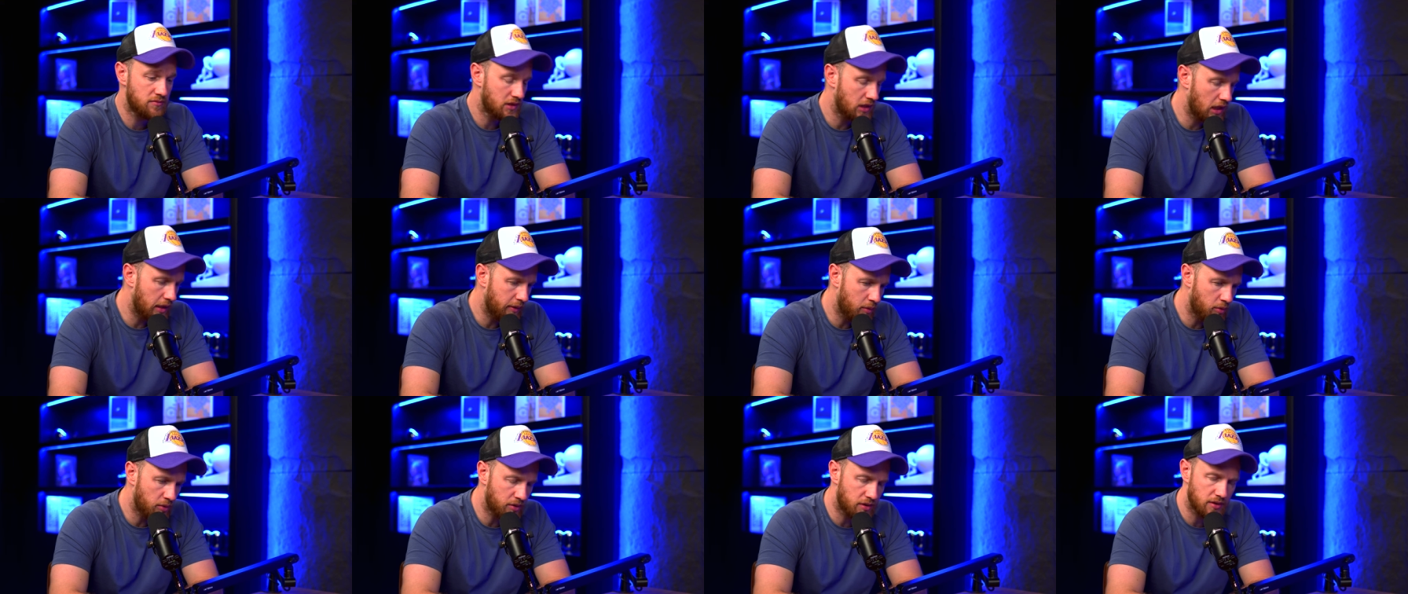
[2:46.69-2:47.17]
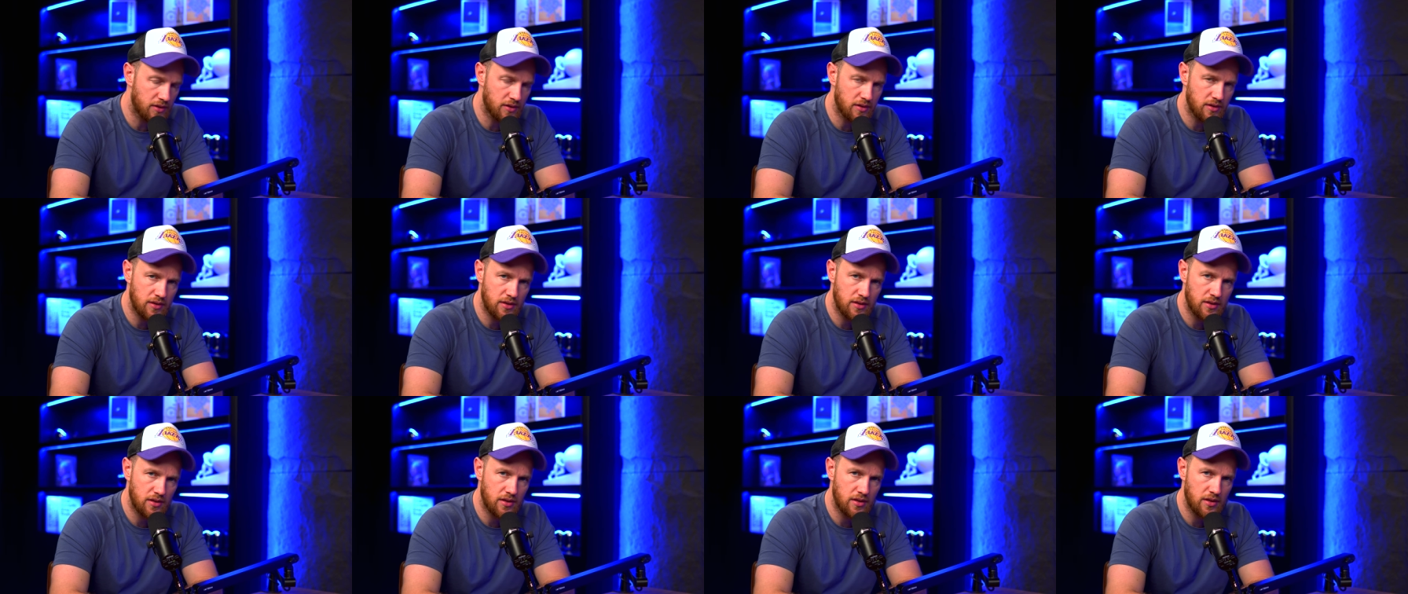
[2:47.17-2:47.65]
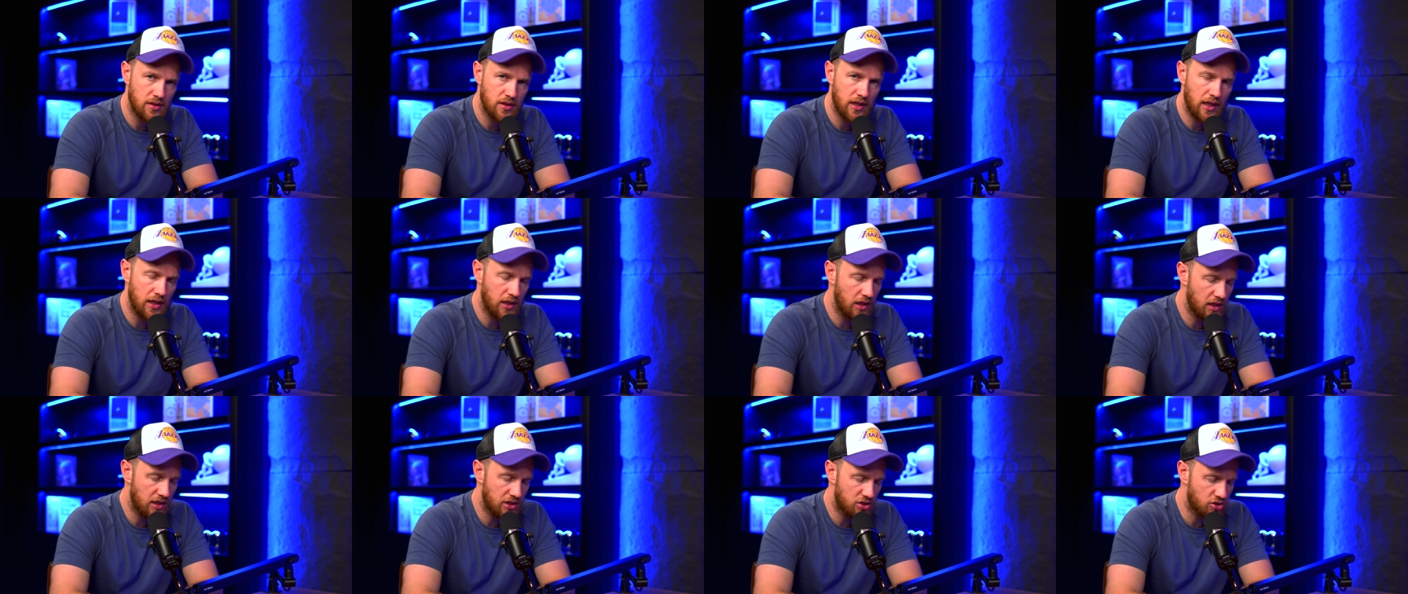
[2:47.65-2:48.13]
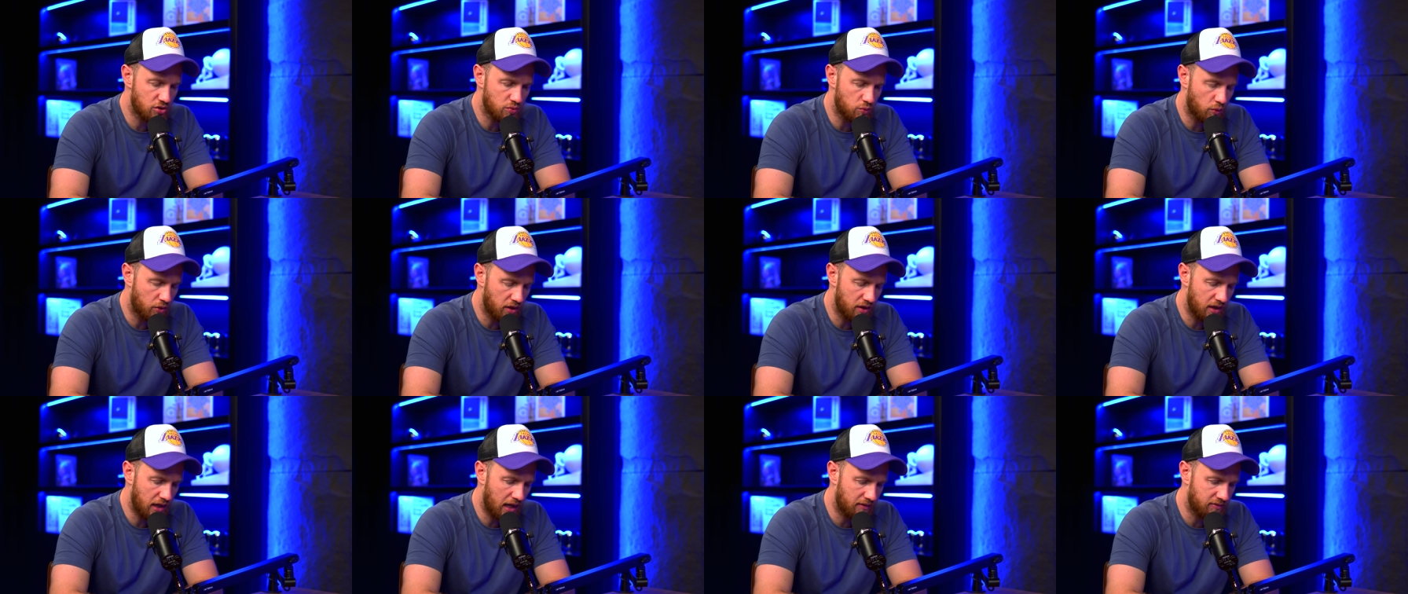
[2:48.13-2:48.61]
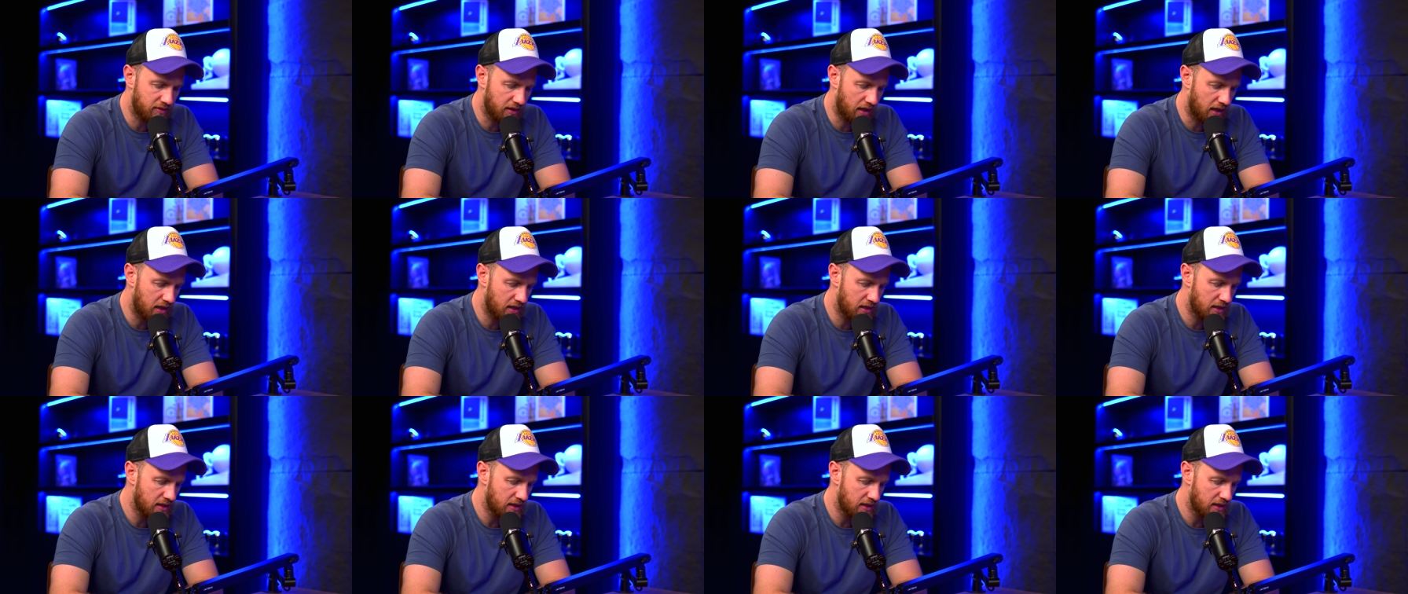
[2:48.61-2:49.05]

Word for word: No, he wouldn't. He, he just wouldn't have that.